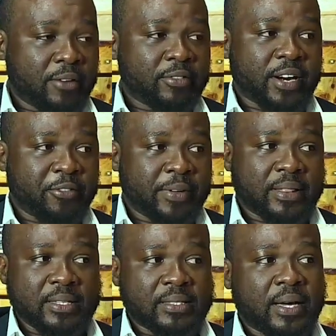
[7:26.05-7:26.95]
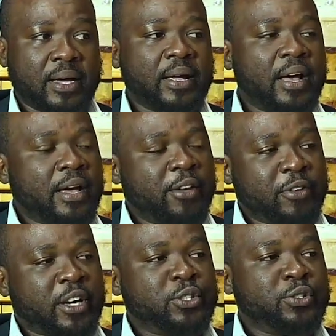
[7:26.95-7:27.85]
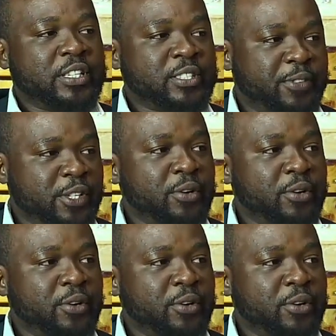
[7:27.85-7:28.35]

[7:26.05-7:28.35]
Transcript: you have graphic design, if you can do this